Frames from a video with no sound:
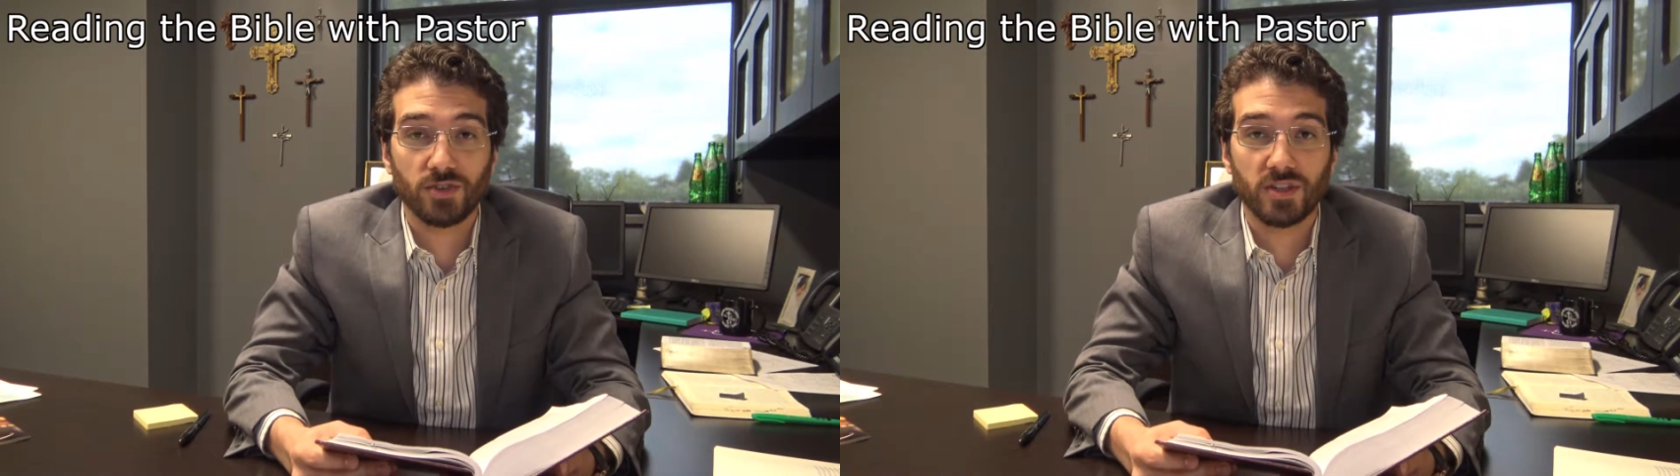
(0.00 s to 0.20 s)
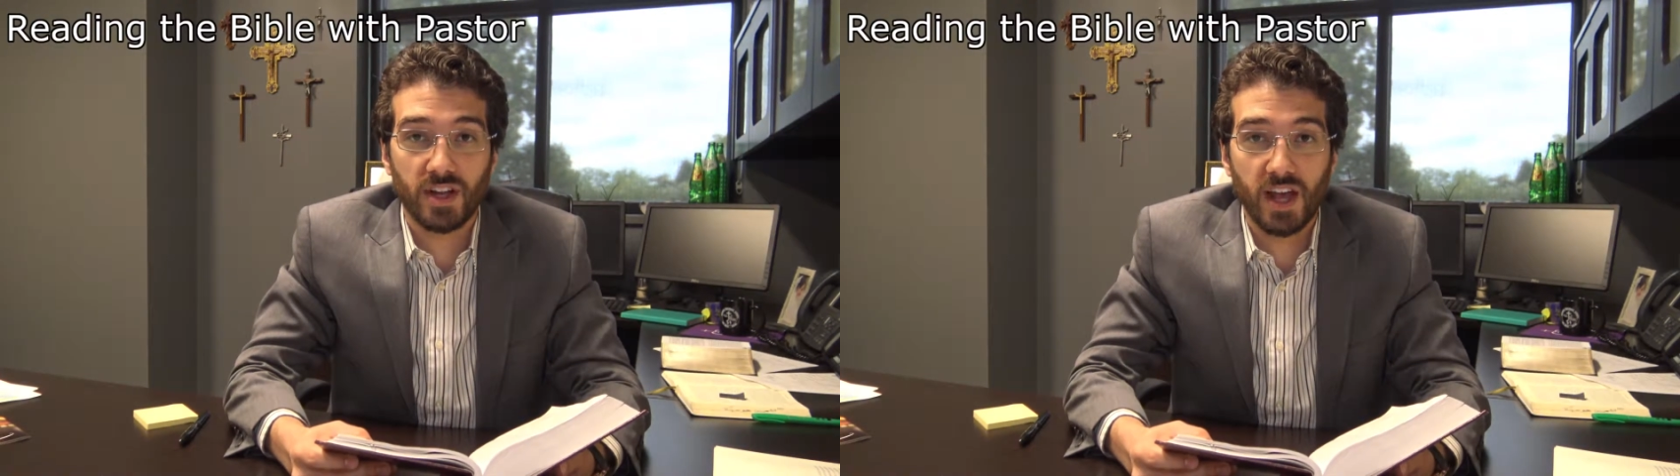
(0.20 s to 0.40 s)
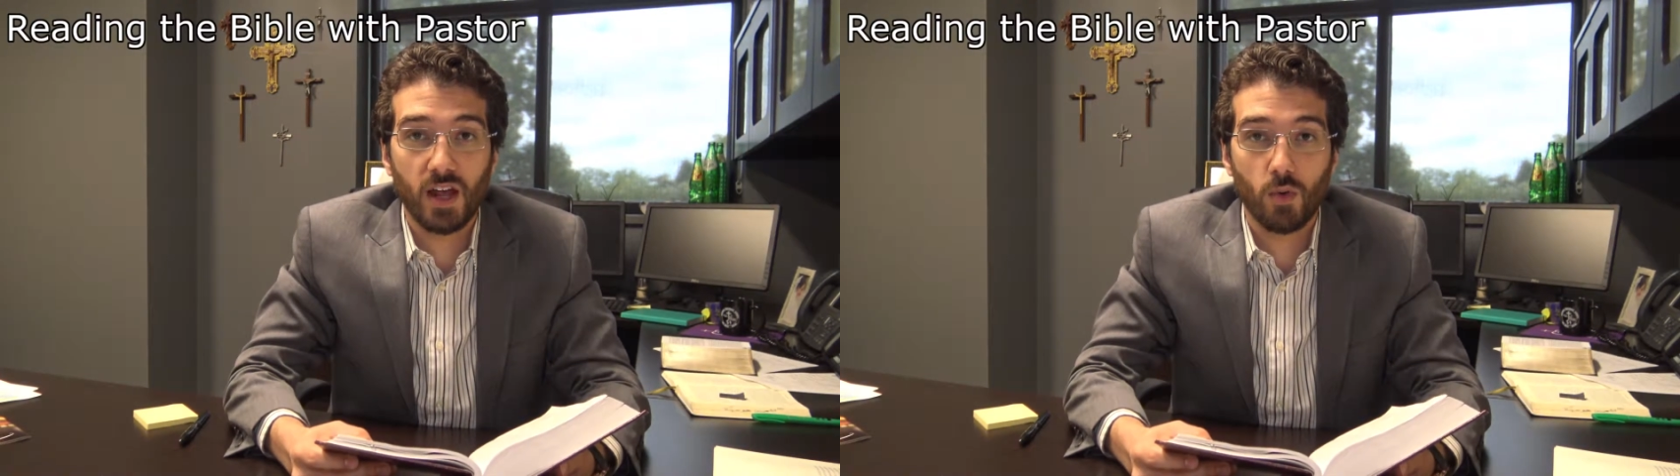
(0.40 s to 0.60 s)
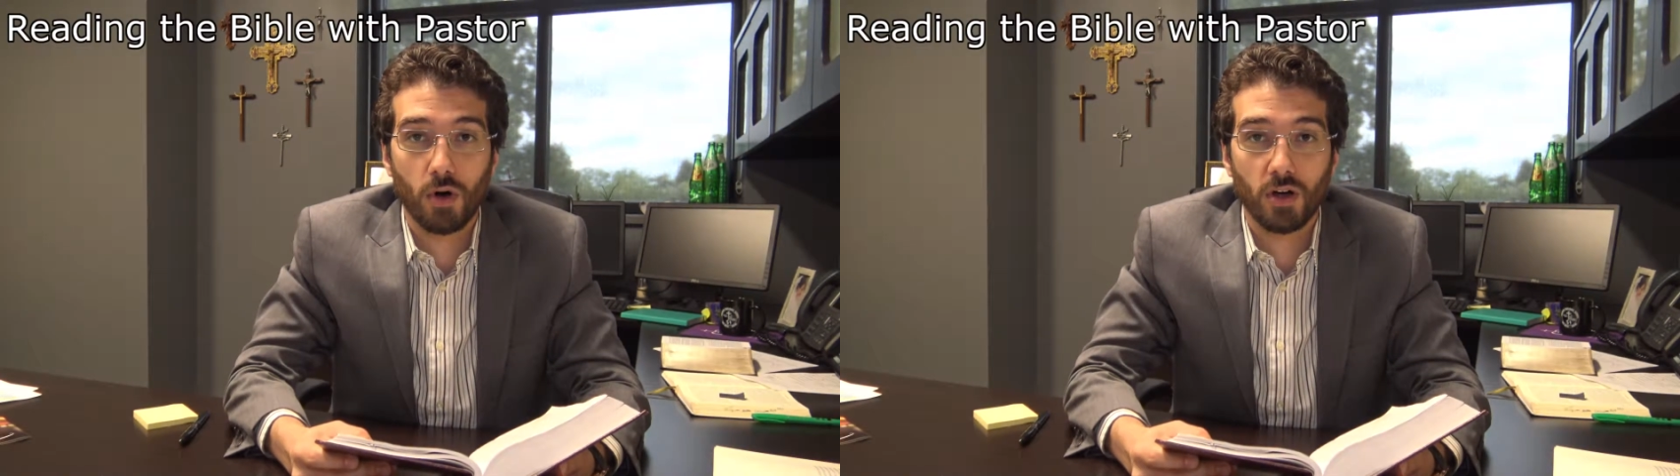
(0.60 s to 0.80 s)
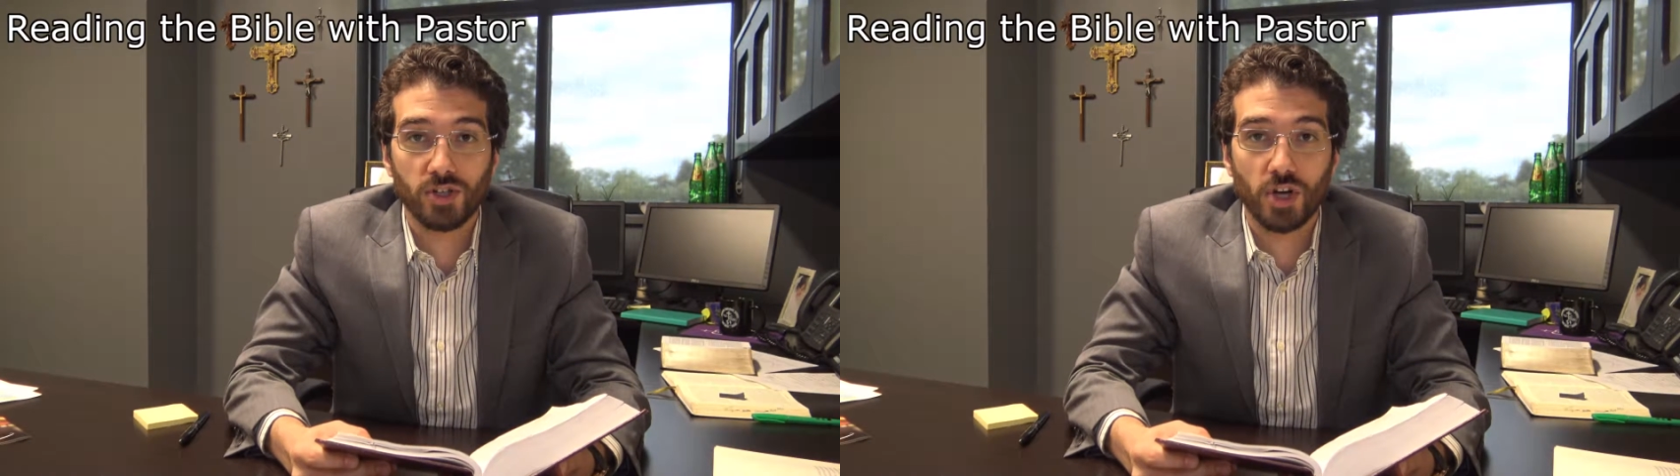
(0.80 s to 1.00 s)
Today we're
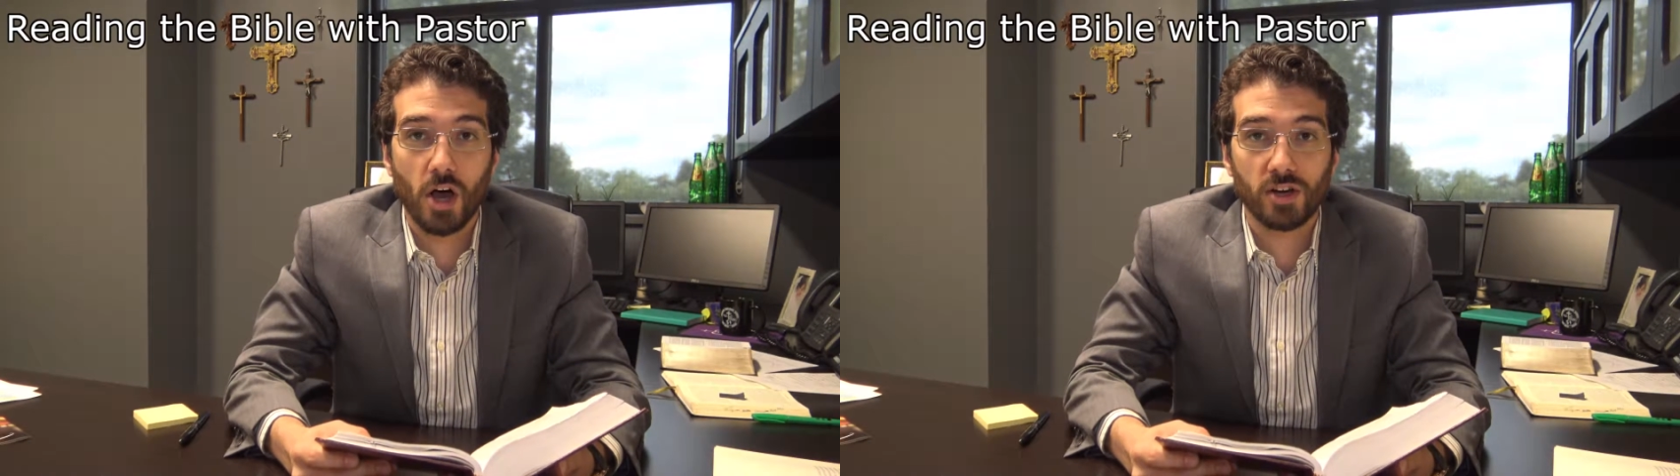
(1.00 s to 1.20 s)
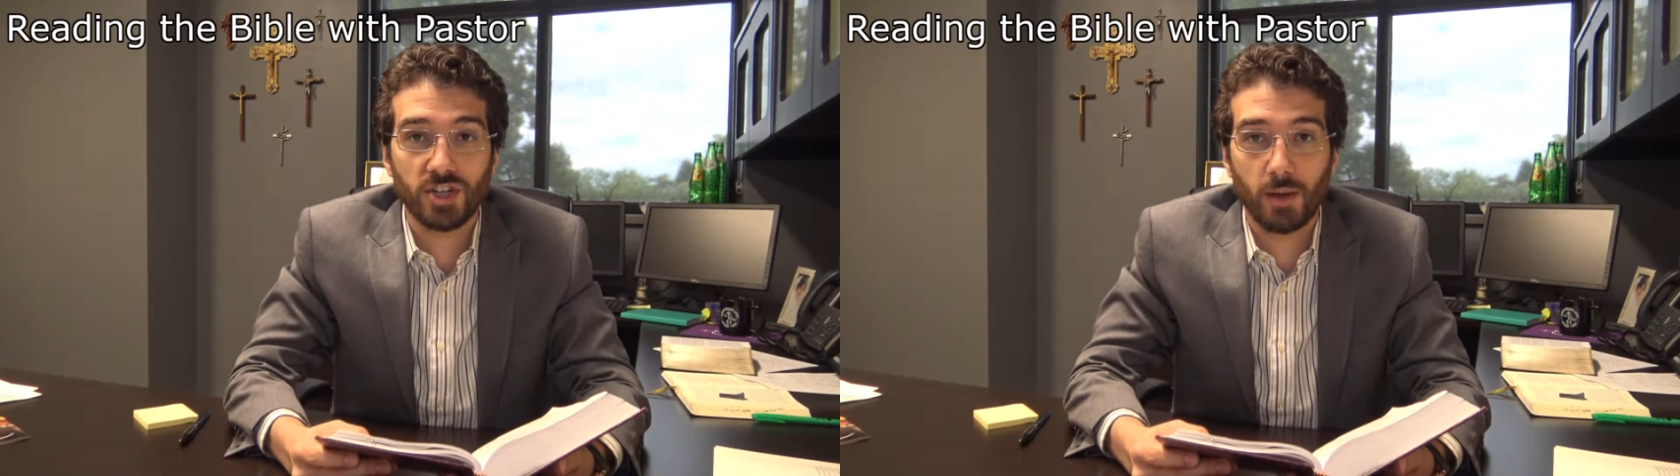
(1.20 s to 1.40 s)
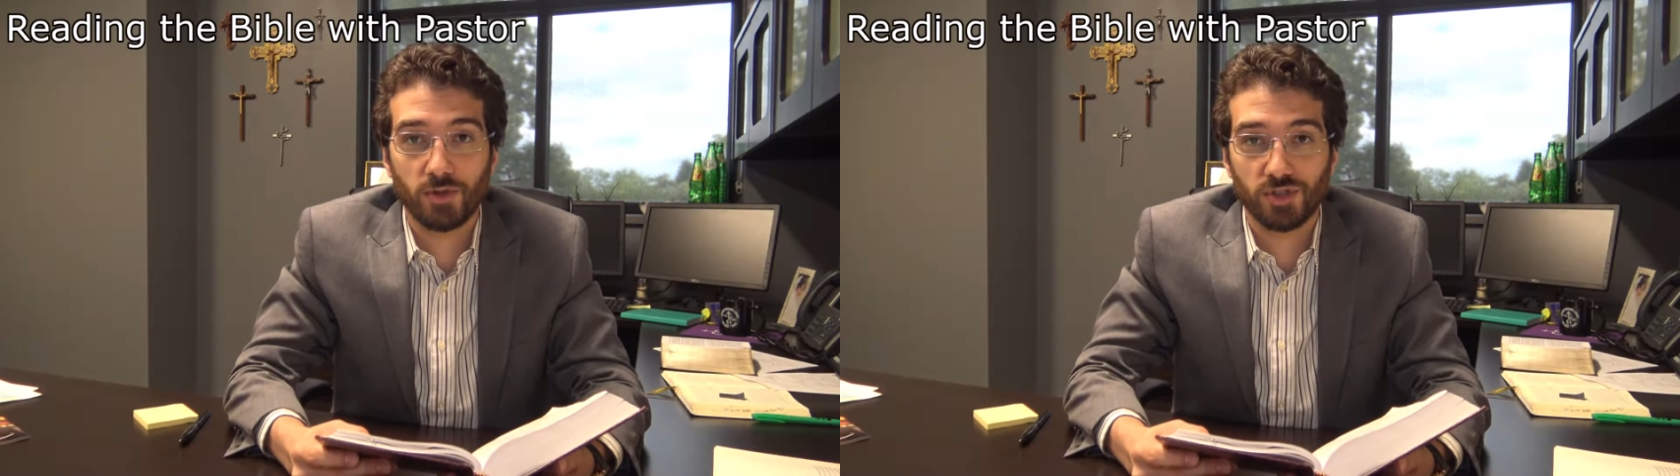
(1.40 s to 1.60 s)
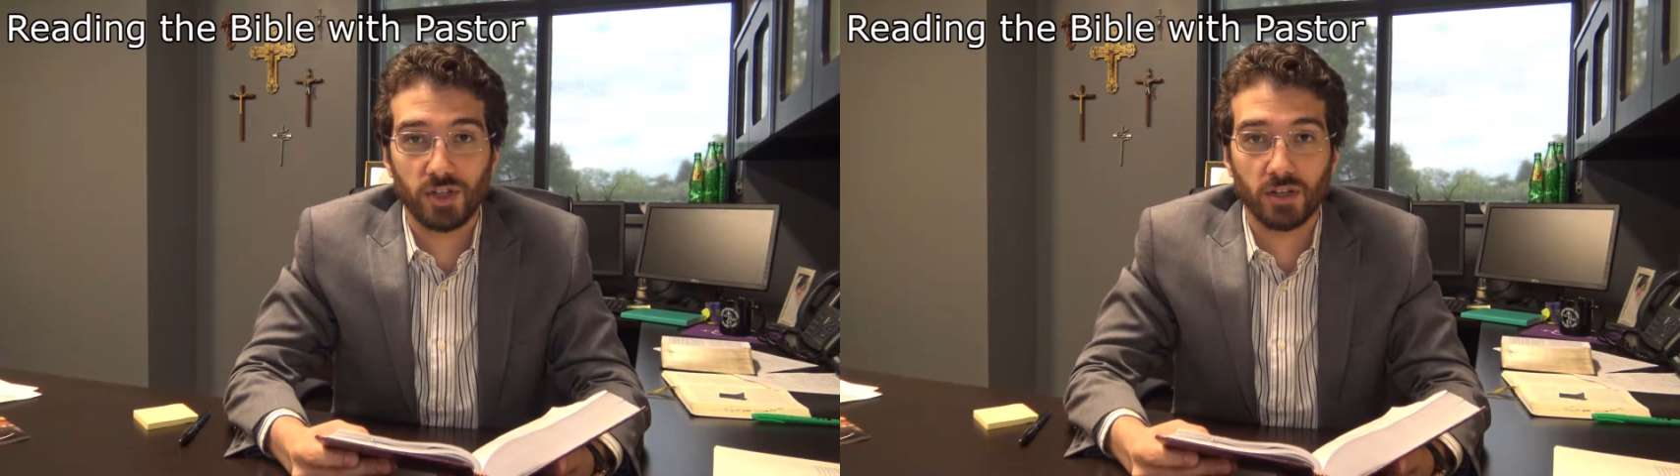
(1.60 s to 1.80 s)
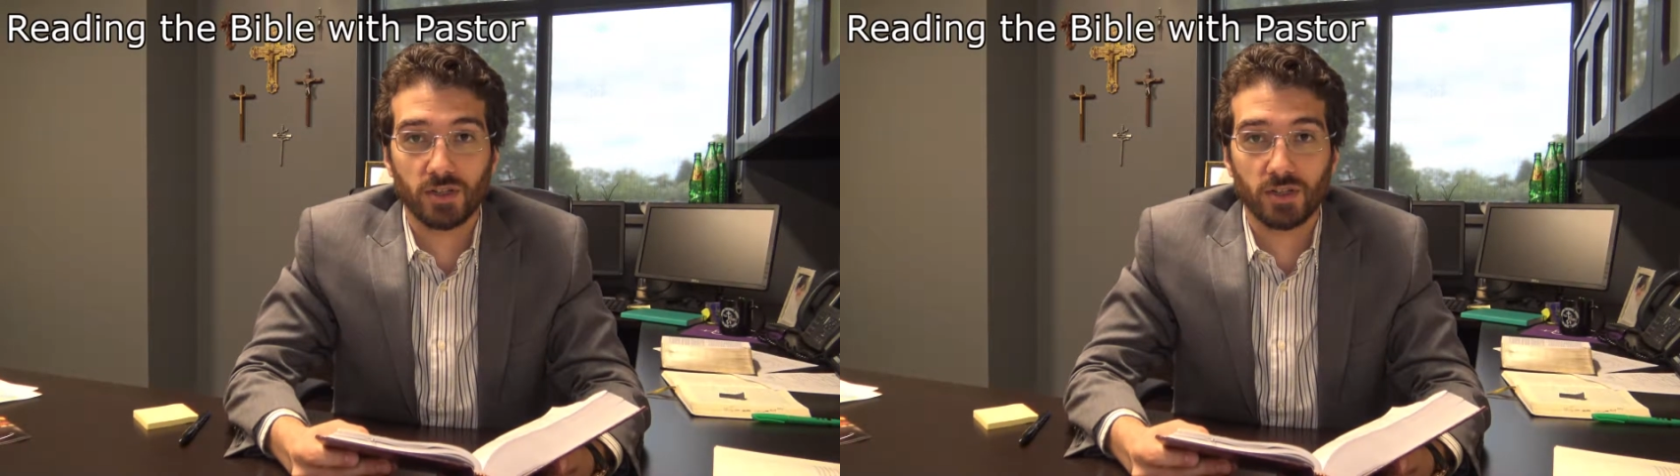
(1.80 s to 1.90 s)
on John chapter 6,